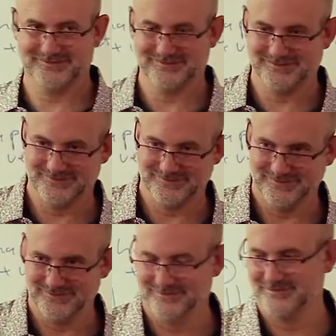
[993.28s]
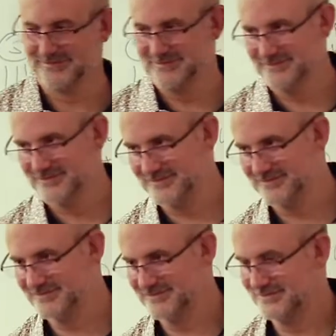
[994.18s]

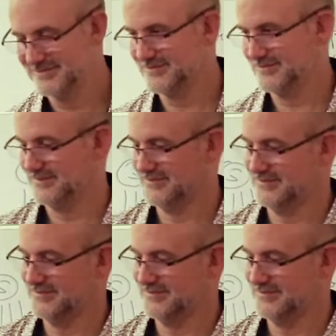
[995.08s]
(silence)